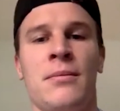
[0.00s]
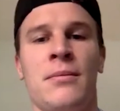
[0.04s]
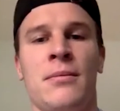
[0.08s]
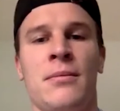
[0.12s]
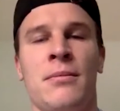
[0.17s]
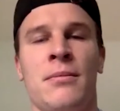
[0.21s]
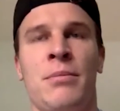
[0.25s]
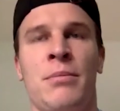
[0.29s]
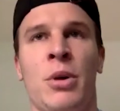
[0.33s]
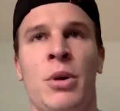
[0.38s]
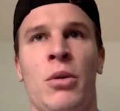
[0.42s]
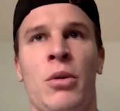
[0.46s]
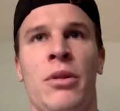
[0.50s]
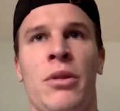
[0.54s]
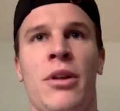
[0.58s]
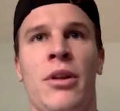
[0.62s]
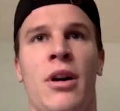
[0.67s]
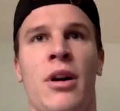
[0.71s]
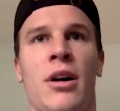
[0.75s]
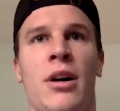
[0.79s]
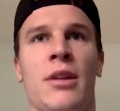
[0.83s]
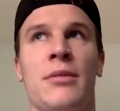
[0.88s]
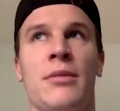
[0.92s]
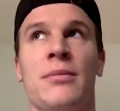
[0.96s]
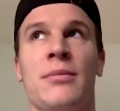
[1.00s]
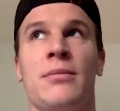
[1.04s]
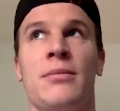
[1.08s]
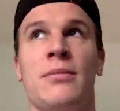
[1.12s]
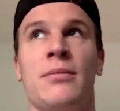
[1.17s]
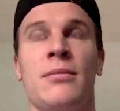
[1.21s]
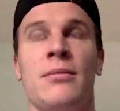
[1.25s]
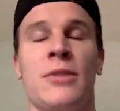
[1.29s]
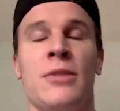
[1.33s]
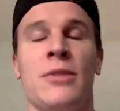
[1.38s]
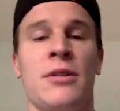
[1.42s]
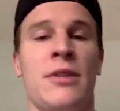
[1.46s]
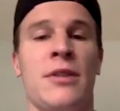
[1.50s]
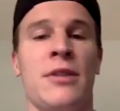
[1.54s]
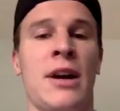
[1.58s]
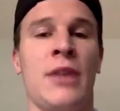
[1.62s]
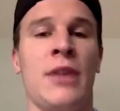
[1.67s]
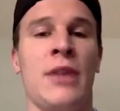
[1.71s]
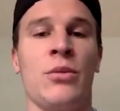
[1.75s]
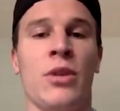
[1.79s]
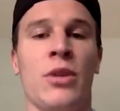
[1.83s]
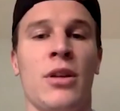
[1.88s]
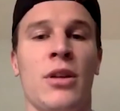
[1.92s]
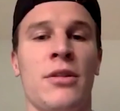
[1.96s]
both on
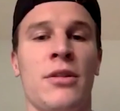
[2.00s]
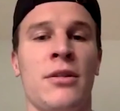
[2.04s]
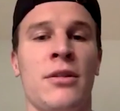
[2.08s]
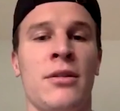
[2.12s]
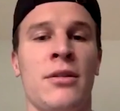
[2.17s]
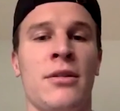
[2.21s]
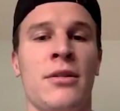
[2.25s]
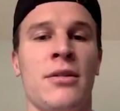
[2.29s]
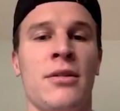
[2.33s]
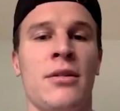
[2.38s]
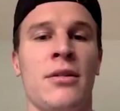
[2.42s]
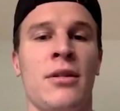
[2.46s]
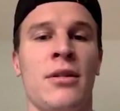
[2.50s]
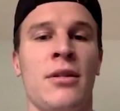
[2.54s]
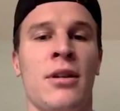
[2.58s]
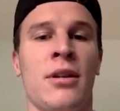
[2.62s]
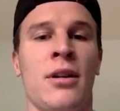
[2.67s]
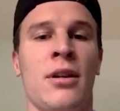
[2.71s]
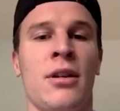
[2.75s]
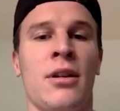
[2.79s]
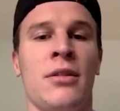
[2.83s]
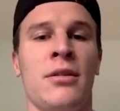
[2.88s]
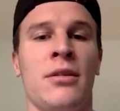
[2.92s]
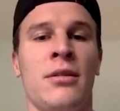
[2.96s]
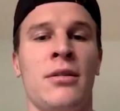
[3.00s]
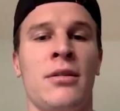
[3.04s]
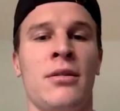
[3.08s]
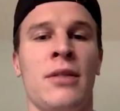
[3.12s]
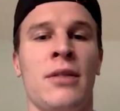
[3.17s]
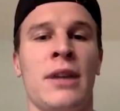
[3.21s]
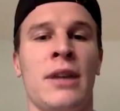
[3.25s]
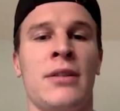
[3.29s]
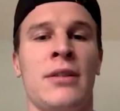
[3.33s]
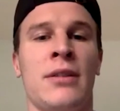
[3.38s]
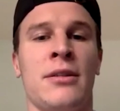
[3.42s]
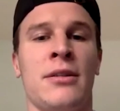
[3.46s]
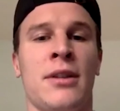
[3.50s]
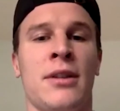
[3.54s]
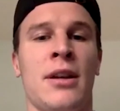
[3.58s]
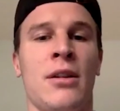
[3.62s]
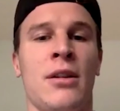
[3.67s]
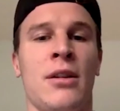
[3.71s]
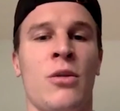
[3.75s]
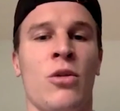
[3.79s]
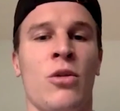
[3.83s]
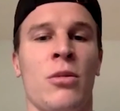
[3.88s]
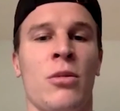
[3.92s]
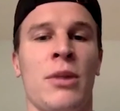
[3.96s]
design runs, like design
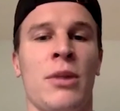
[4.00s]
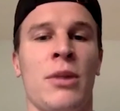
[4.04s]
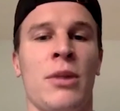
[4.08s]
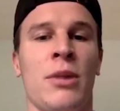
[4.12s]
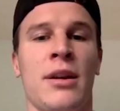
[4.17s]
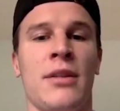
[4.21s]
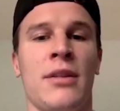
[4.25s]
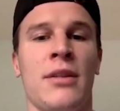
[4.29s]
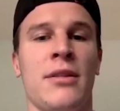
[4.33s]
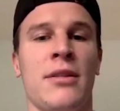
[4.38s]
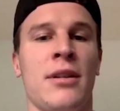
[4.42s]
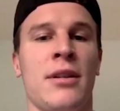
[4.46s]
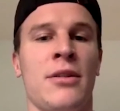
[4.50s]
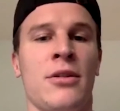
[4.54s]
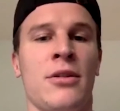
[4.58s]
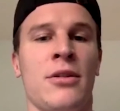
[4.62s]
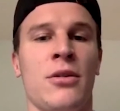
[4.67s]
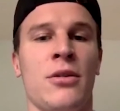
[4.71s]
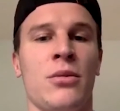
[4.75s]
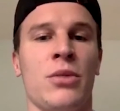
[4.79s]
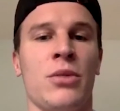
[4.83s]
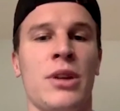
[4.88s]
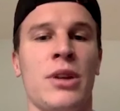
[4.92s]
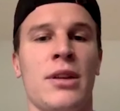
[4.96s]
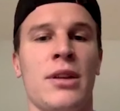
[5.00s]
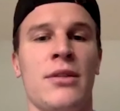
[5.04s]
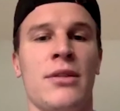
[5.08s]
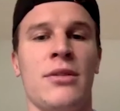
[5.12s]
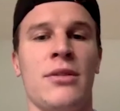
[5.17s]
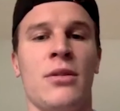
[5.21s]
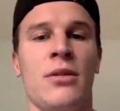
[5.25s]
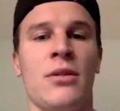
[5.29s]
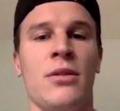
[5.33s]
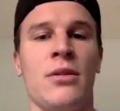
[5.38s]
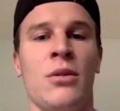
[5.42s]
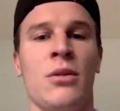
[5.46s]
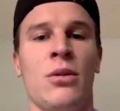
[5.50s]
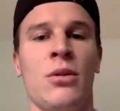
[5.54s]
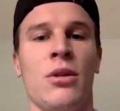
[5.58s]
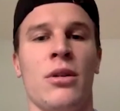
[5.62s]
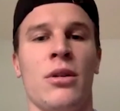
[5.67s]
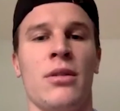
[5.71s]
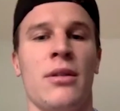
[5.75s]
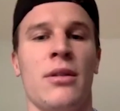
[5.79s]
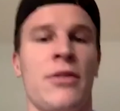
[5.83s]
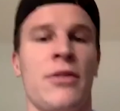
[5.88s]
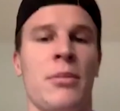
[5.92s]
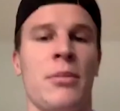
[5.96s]
quarterback inside zone reads, or
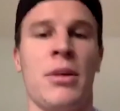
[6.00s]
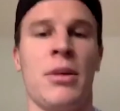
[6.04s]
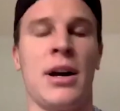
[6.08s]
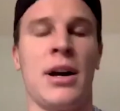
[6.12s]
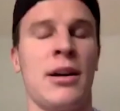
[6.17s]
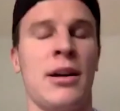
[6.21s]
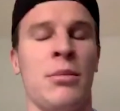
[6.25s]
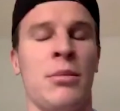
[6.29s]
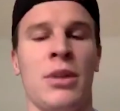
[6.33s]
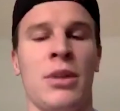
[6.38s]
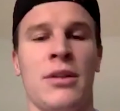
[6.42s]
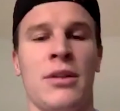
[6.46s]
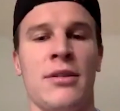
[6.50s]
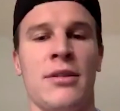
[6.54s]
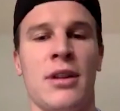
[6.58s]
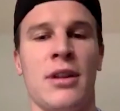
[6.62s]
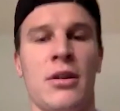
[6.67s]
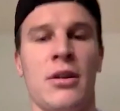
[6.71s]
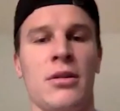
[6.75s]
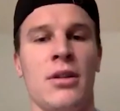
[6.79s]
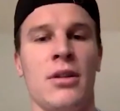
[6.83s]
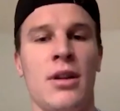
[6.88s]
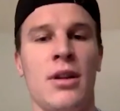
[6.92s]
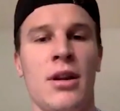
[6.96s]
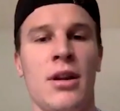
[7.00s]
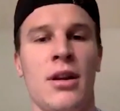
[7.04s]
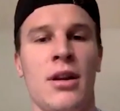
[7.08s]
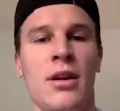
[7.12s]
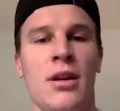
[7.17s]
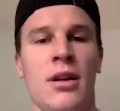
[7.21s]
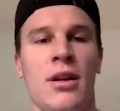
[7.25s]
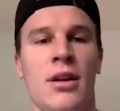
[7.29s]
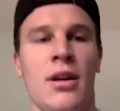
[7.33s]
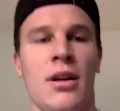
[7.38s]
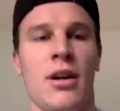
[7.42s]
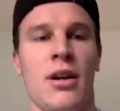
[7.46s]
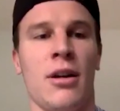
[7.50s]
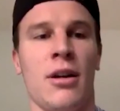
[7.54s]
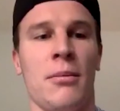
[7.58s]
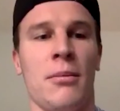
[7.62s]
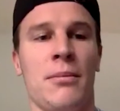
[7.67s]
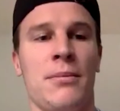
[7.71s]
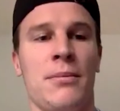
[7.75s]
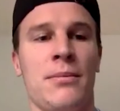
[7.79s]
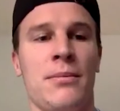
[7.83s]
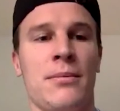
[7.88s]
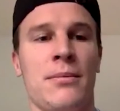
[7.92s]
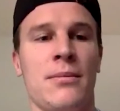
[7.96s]
if the pocket breaks down,
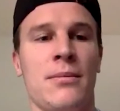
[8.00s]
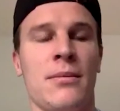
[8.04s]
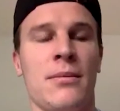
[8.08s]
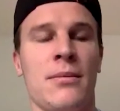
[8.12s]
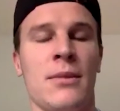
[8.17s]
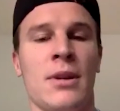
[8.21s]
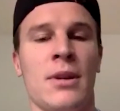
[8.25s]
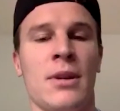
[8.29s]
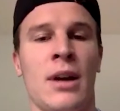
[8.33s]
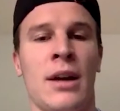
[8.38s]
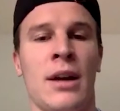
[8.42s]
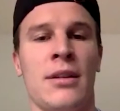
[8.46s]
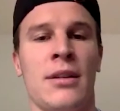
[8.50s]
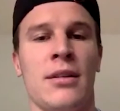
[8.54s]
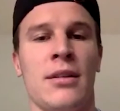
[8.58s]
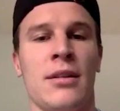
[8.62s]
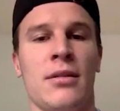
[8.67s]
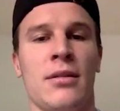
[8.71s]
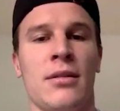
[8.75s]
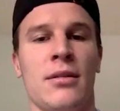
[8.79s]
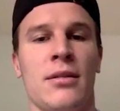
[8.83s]
I can